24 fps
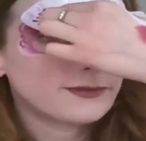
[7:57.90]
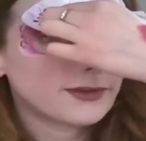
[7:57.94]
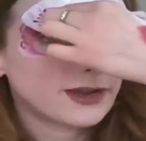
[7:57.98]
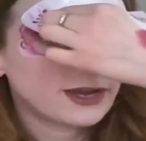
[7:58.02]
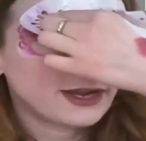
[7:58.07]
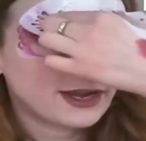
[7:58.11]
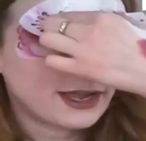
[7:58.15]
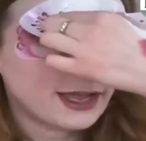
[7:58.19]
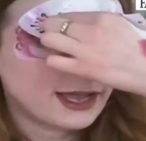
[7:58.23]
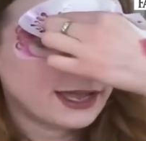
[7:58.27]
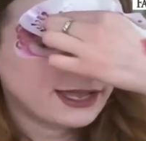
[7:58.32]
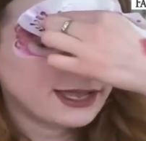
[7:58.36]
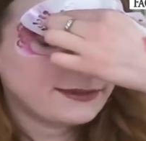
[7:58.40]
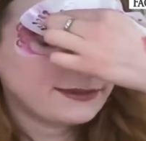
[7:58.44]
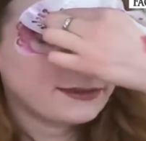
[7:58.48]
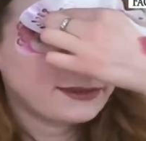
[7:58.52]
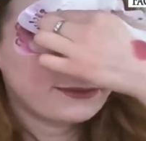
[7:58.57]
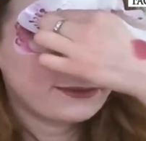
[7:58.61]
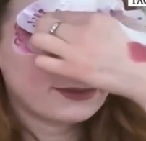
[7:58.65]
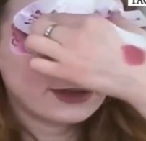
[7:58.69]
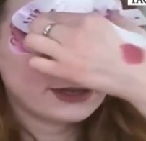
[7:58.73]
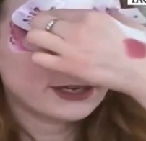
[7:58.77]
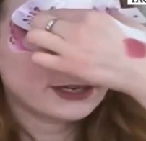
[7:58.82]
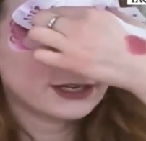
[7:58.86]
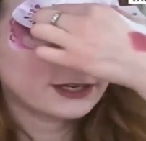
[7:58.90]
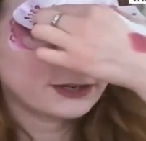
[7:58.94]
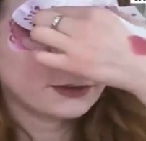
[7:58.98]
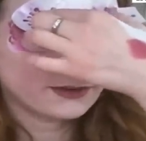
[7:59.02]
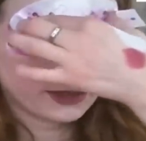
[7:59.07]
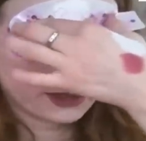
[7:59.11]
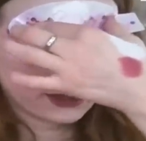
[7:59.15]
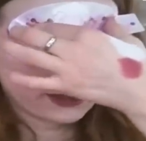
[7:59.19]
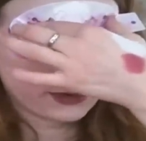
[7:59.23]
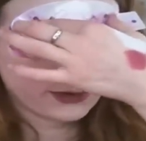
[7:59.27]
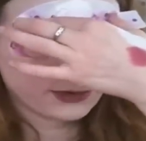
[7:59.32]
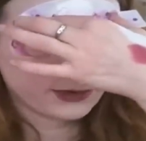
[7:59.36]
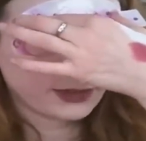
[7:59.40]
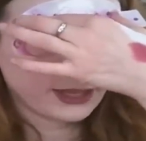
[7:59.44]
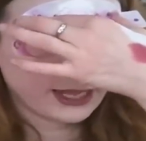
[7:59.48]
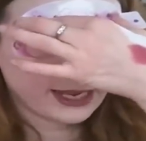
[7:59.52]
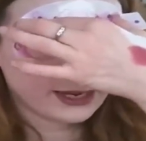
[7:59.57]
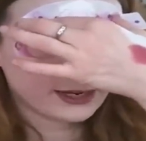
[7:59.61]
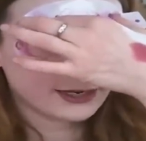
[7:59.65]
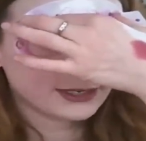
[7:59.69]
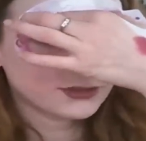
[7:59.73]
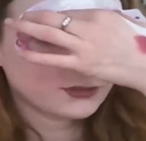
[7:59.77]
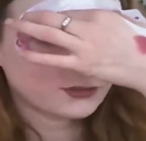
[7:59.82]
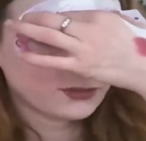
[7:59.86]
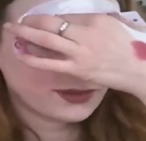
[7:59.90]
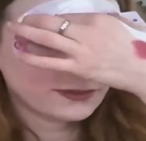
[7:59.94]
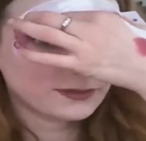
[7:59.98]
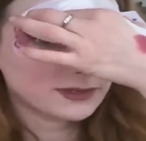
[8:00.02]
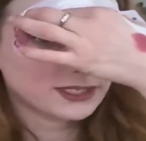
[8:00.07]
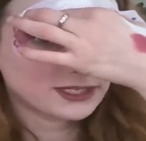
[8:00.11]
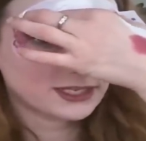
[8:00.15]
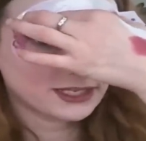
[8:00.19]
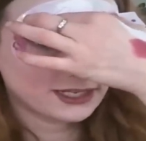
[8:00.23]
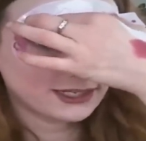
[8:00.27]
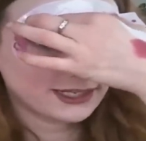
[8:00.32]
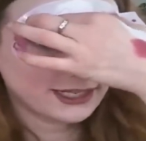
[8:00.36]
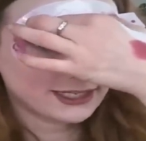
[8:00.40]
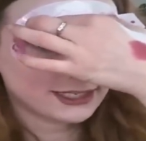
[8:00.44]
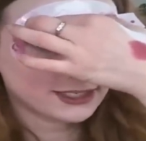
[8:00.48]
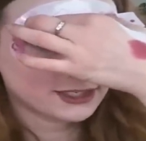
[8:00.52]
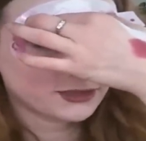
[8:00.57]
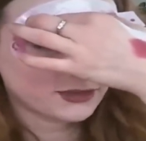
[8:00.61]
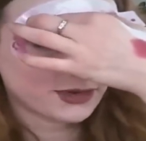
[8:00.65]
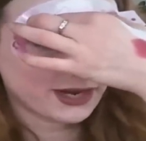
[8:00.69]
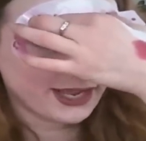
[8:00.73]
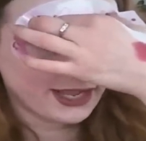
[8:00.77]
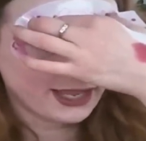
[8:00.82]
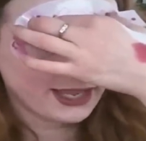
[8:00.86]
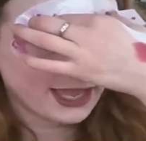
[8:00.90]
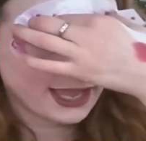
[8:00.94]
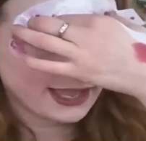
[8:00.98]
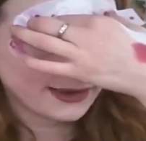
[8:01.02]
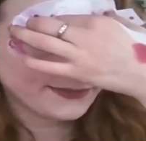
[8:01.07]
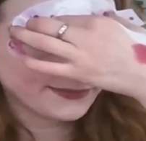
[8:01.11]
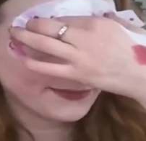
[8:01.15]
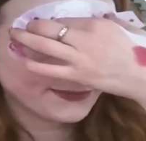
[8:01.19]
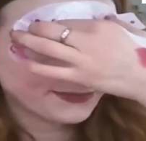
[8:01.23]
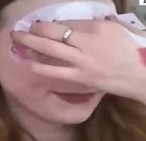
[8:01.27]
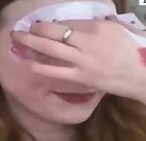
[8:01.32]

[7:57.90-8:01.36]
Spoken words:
of red, I am even going to do a third layer. So I'm just going to let this dry again.